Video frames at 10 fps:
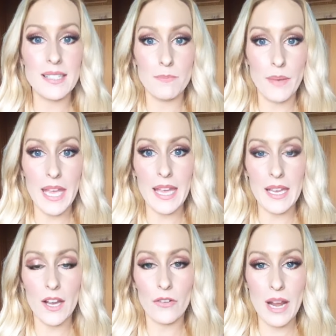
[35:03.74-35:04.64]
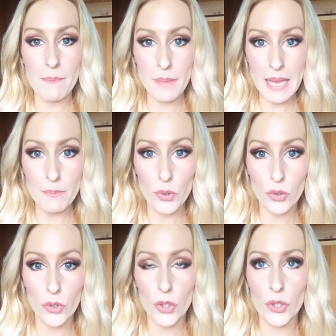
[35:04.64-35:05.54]
to be around
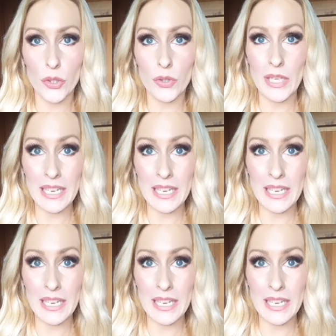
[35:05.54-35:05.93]
people who,